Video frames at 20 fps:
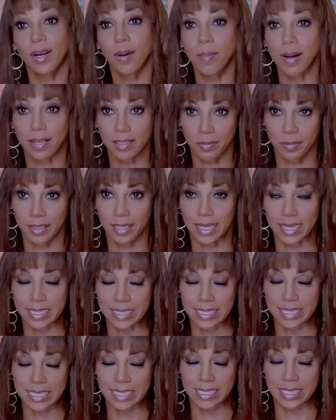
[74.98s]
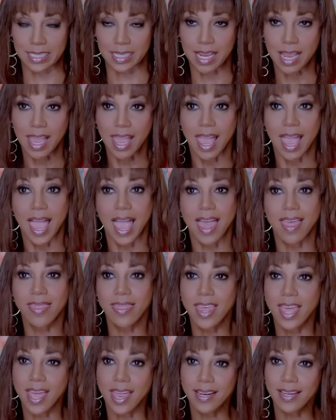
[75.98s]
They're about to be 18. And
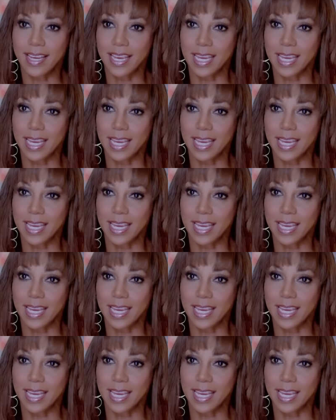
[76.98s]
then